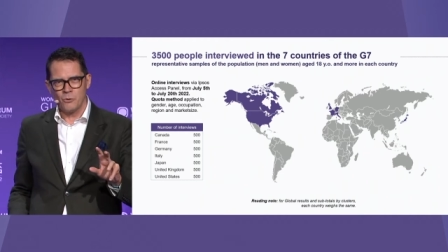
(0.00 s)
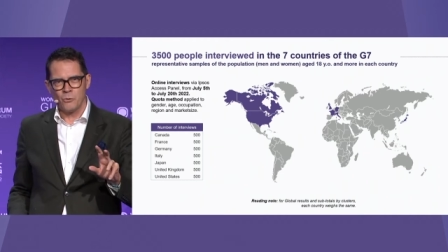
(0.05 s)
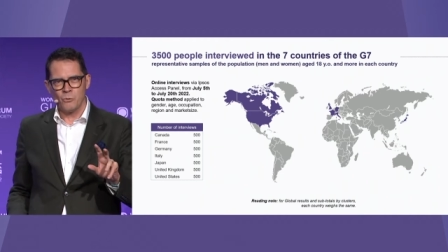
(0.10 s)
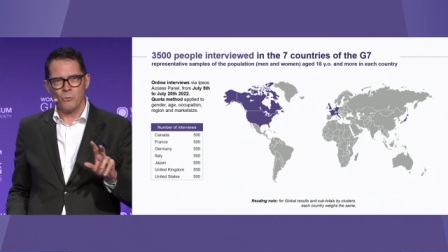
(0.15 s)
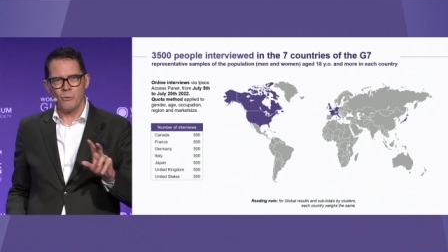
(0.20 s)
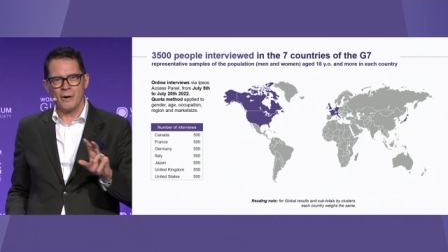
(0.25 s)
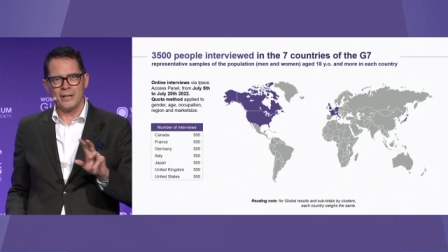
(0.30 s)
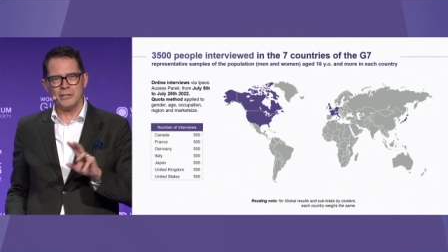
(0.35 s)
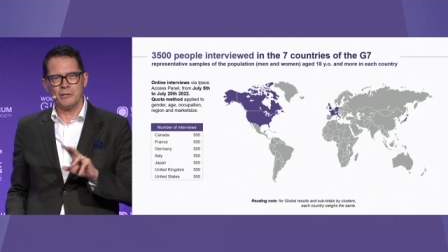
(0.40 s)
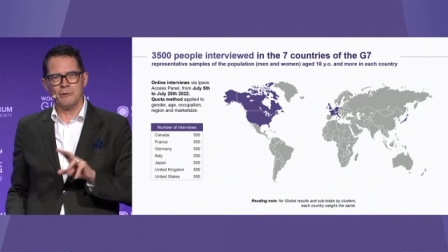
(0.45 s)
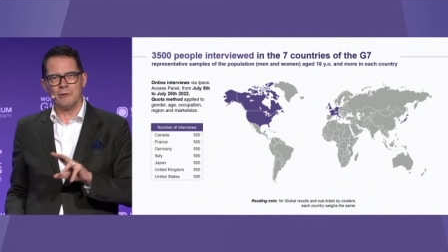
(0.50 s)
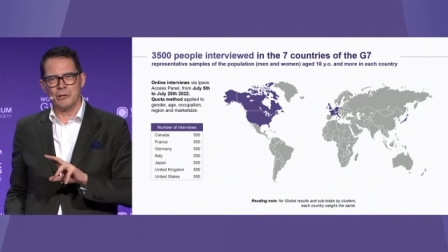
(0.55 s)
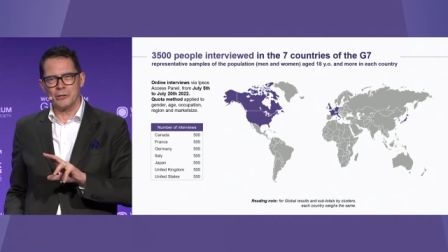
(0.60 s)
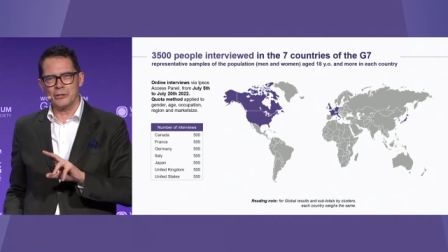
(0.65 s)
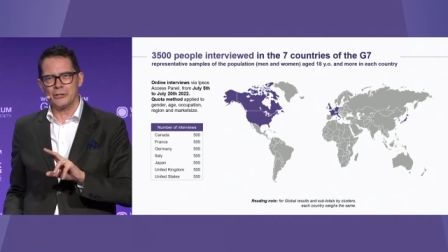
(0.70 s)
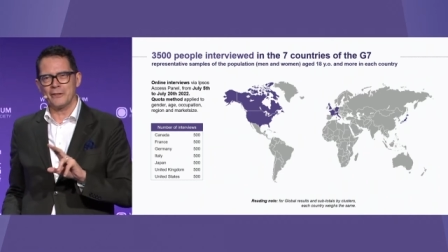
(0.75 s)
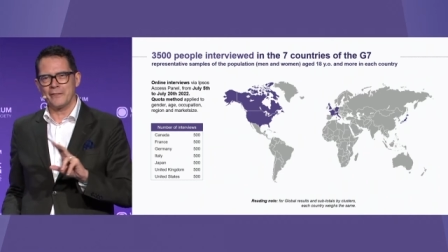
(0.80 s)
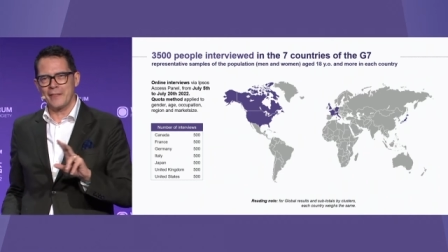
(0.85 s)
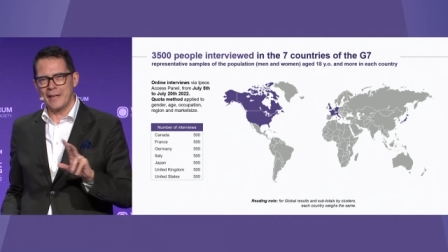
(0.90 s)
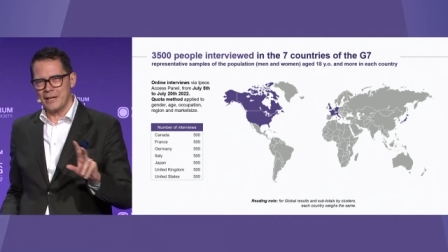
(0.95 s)
When you look
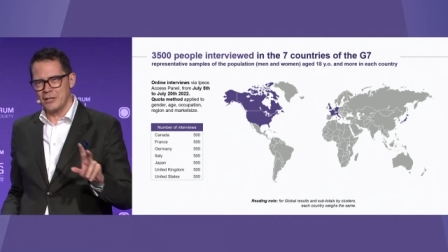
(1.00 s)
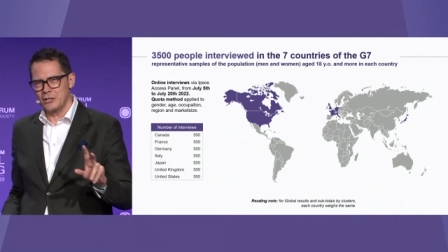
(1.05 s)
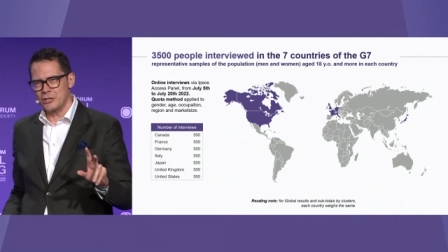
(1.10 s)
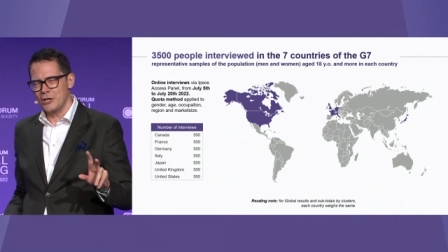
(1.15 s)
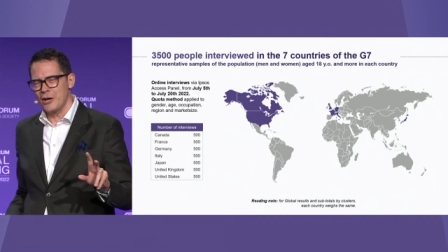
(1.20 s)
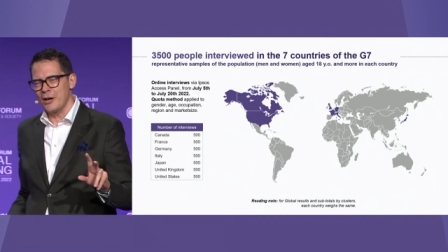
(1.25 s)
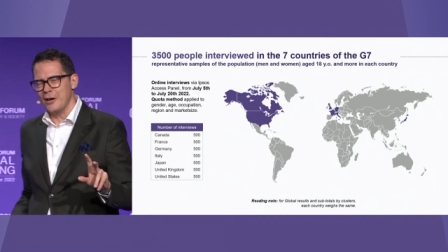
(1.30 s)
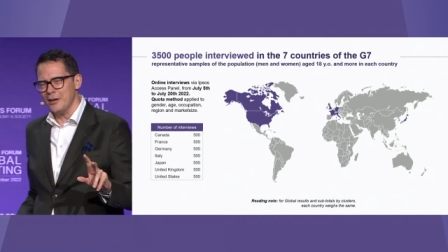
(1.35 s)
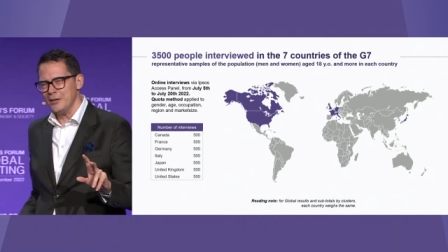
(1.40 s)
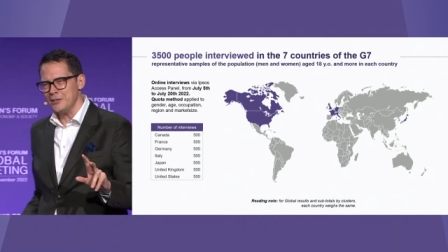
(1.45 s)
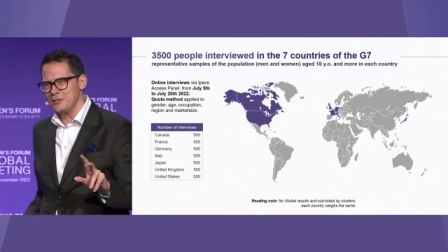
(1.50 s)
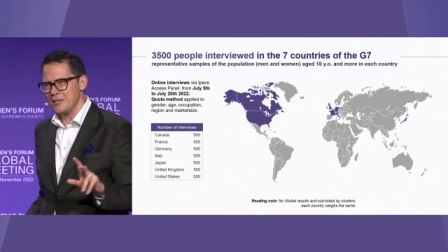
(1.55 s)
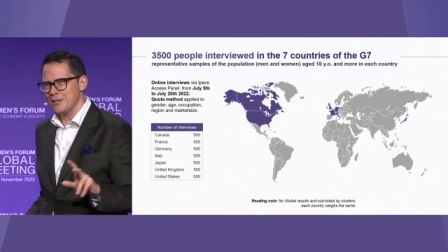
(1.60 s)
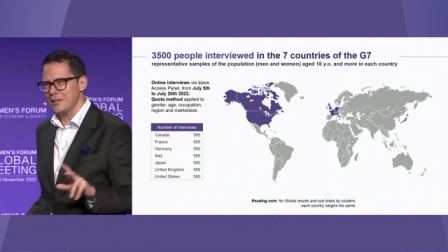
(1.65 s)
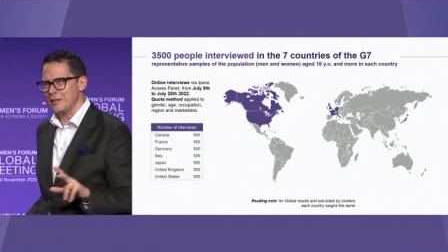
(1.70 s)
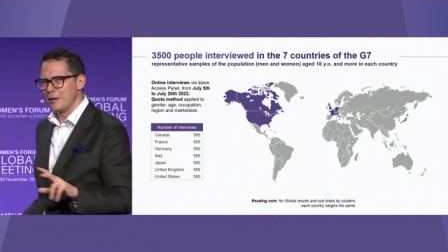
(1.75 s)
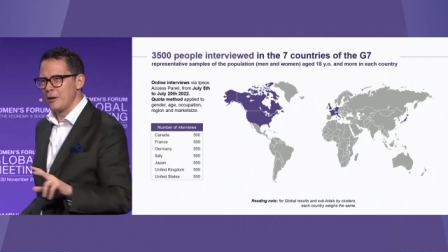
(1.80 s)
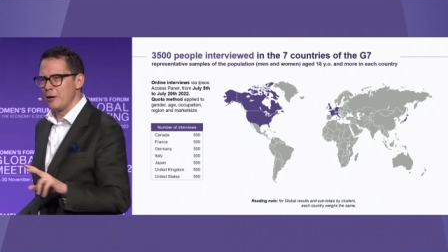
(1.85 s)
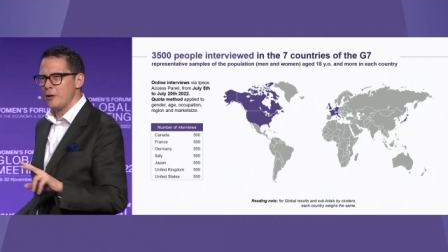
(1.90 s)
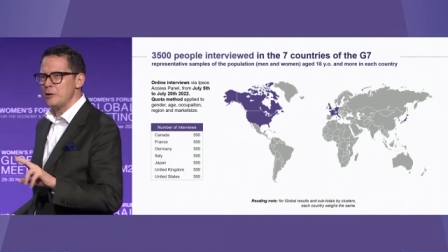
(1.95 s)
at that chart in a
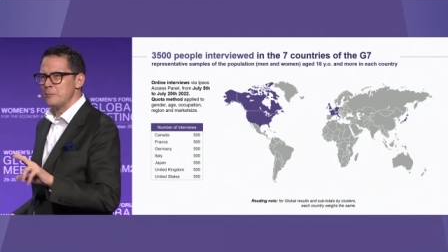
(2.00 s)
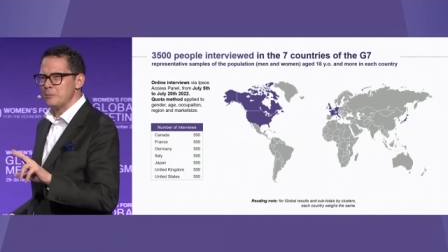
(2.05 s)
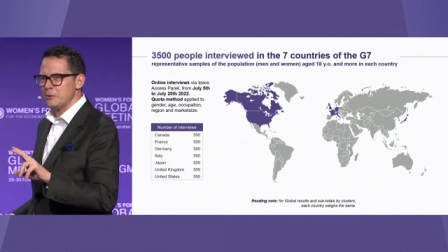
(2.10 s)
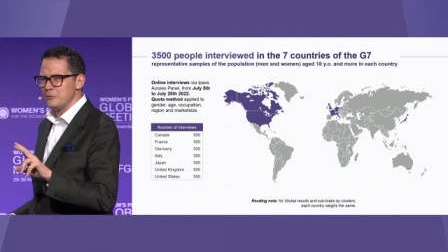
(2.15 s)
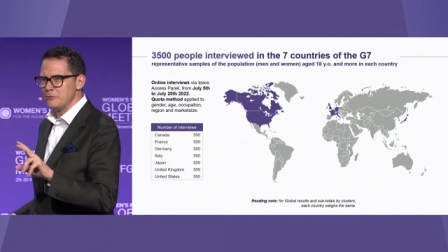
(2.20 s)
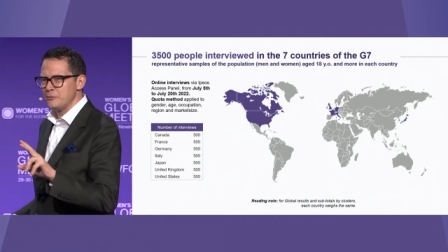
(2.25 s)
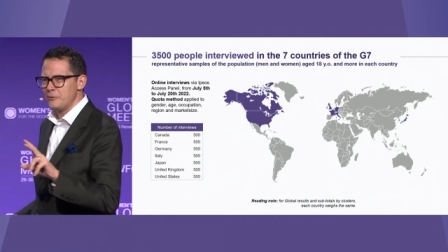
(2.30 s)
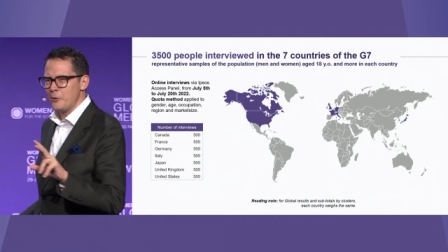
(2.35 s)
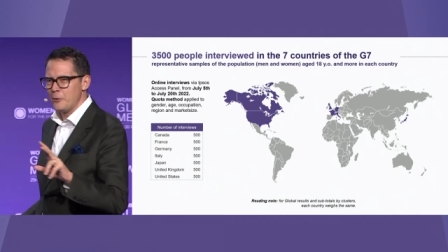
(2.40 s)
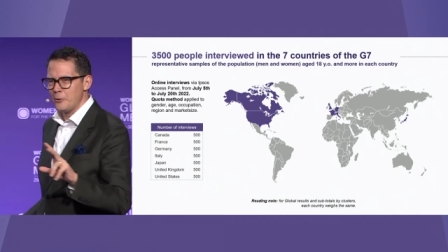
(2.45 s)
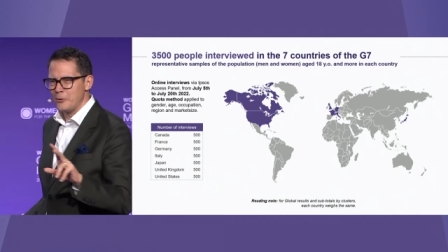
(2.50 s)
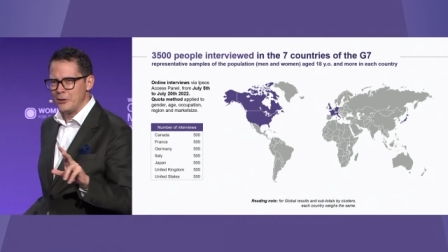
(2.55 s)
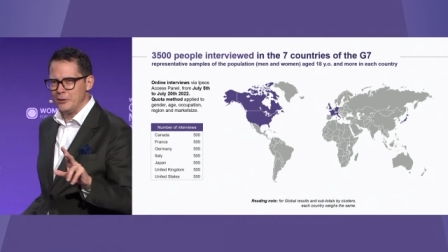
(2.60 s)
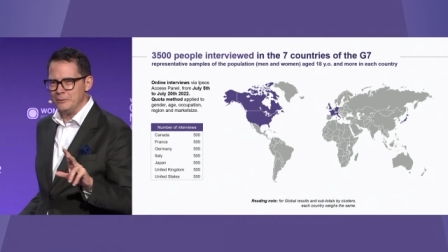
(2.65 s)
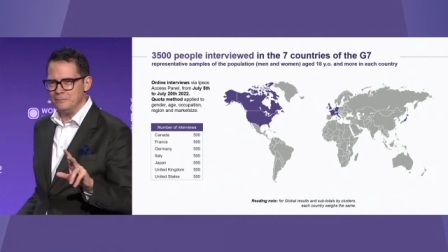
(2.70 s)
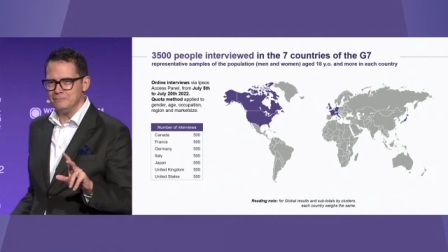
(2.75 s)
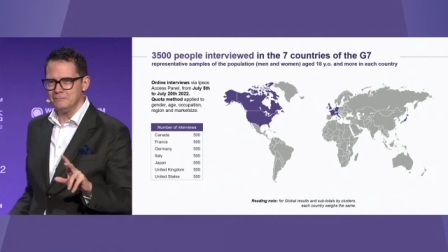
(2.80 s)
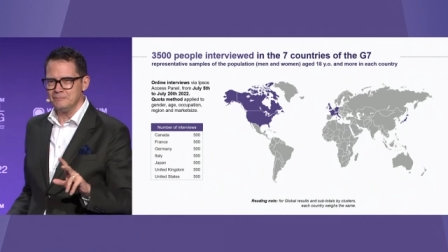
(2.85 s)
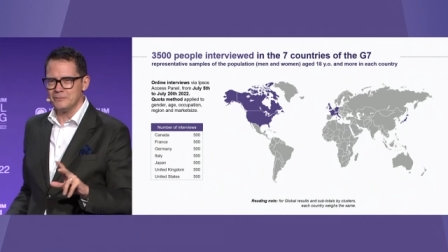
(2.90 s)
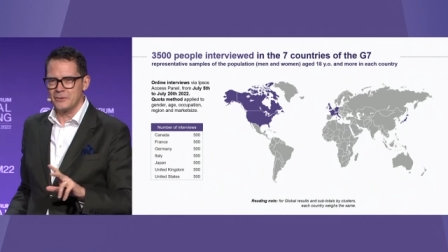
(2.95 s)
global forum,